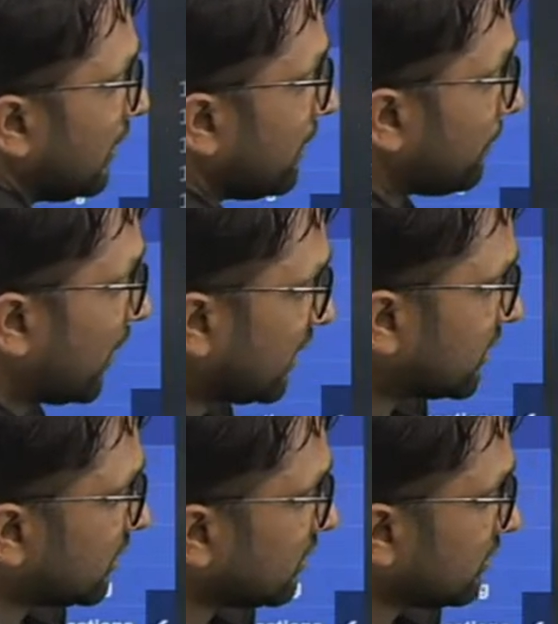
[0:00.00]

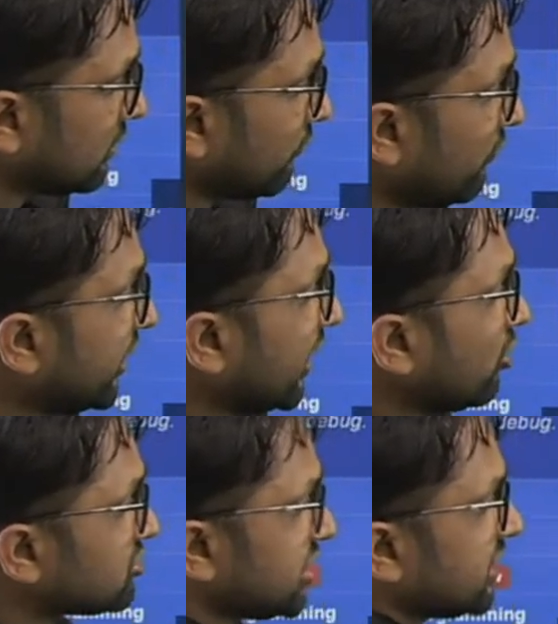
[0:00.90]
but we
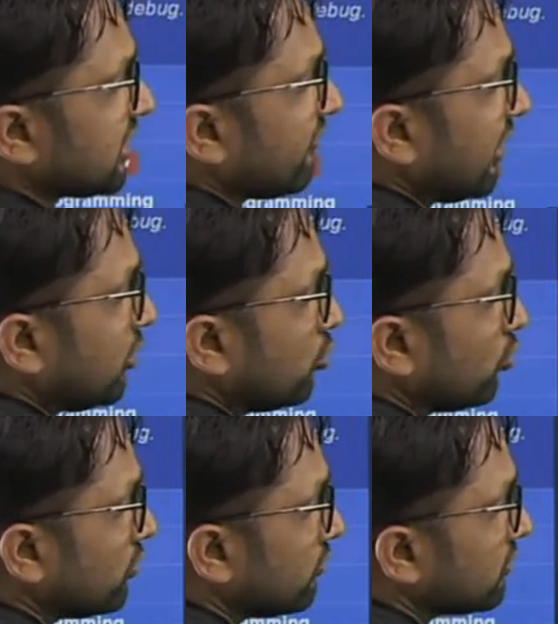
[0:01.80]
cannot change the value.
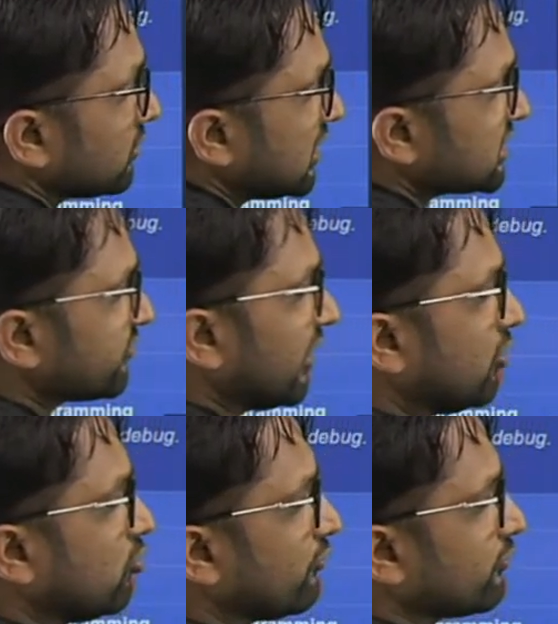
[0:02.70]
This
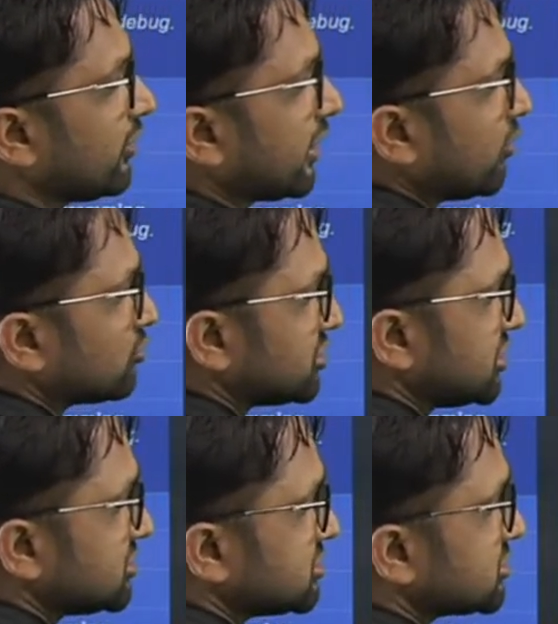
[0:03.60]
value we cannot
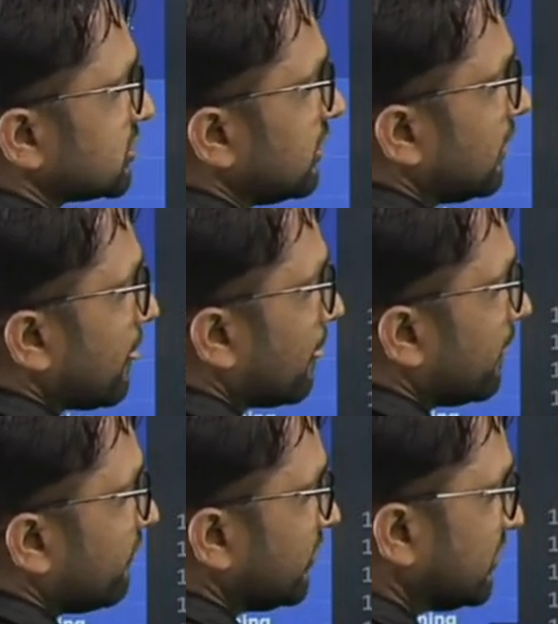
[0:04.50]
change.
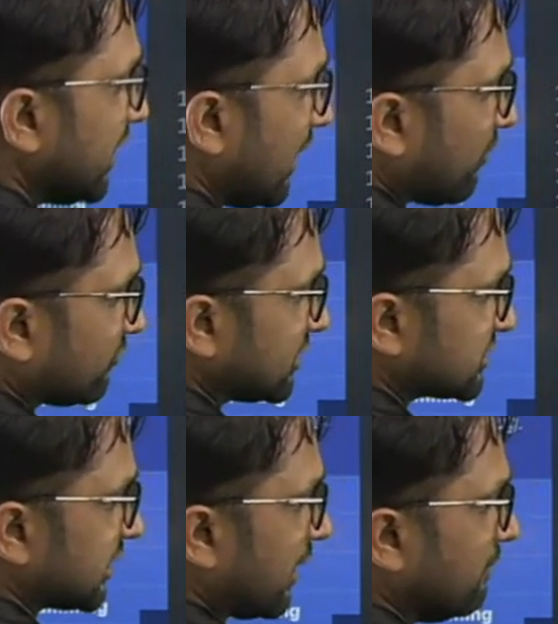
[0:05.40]
With the help of this
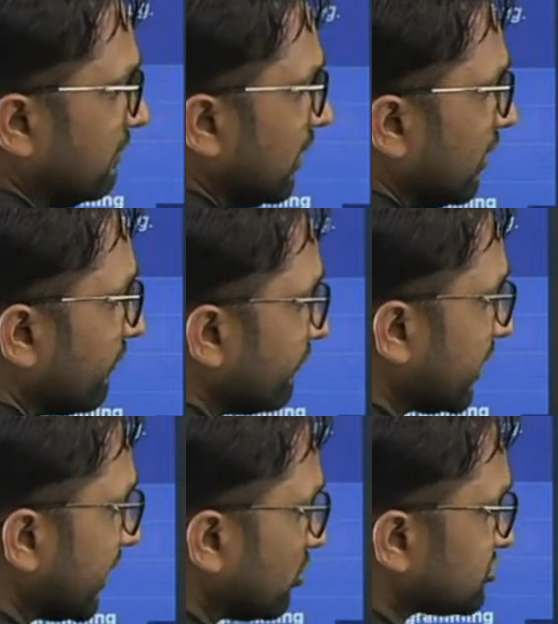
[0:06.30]
num, we
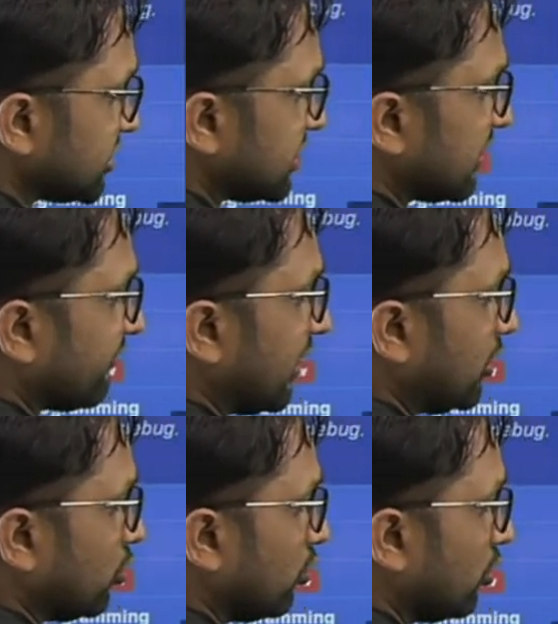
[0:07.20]
cannot change the
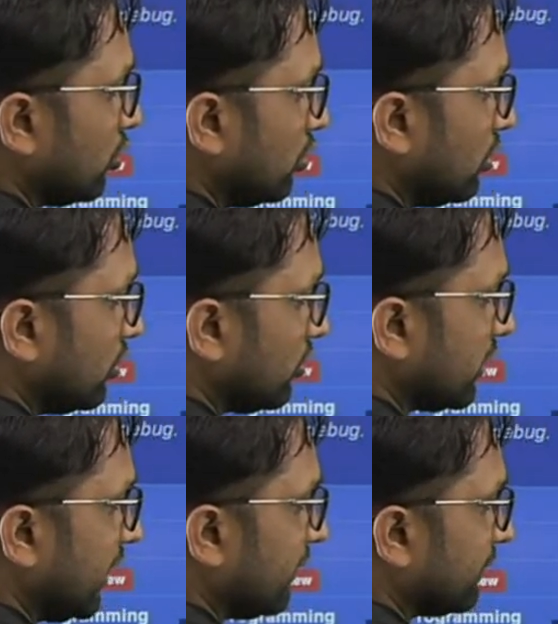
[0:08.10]
value.
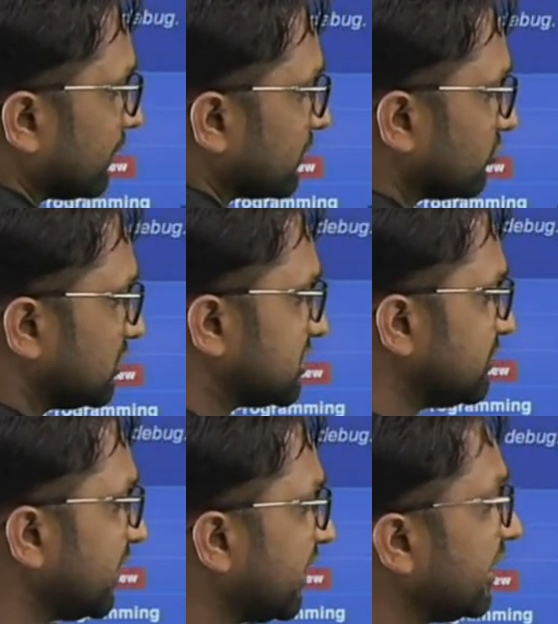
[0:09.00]
Okay, so this is
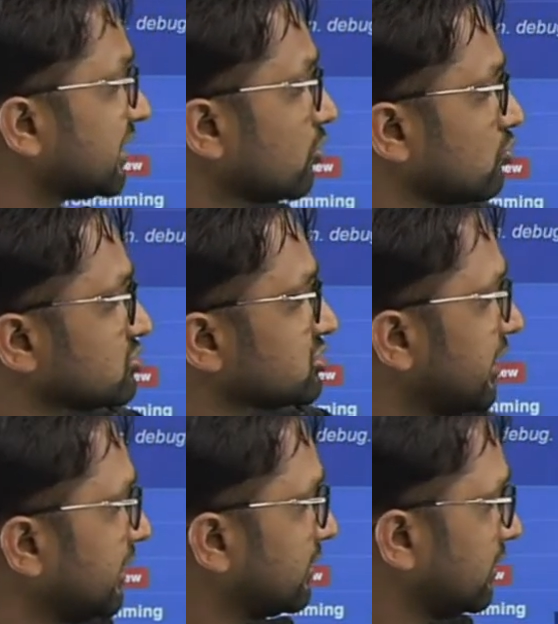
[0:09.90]
making it
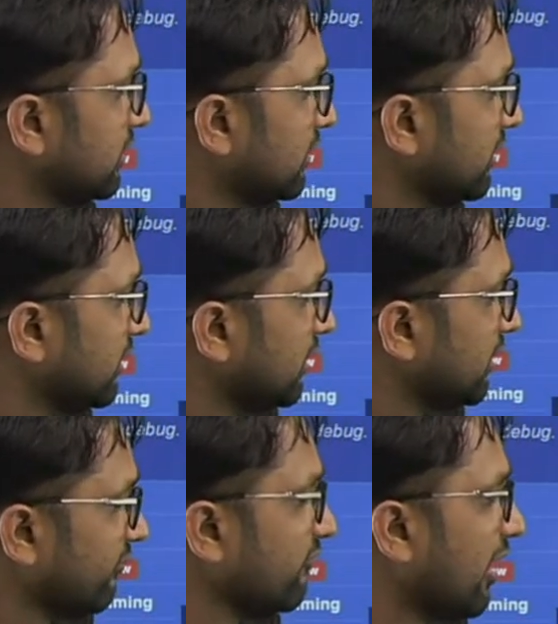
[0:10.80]
constant.
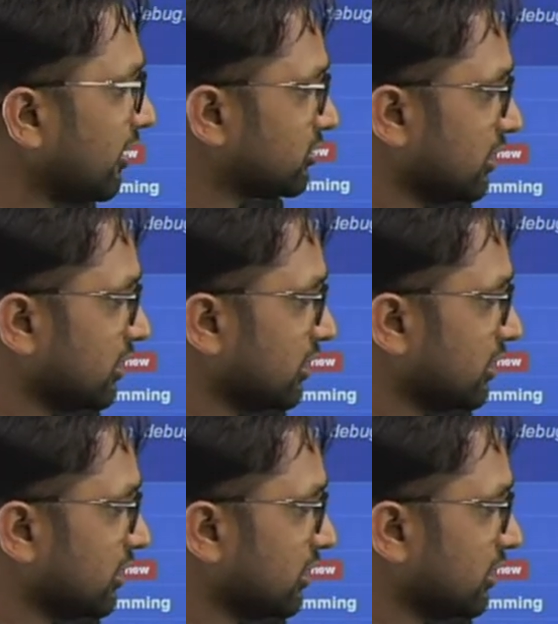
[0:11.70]
If you want